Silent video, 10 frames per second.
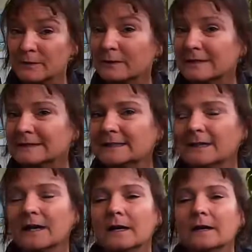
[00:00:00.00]
That's really what it
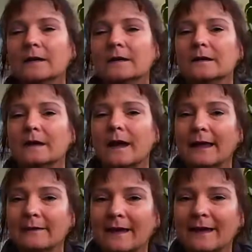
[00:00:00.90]
says.
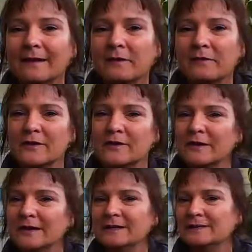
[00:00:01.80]
And then
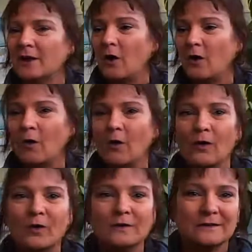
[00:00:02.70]
there is a
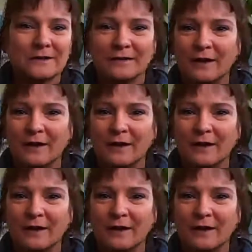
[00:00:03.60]
whole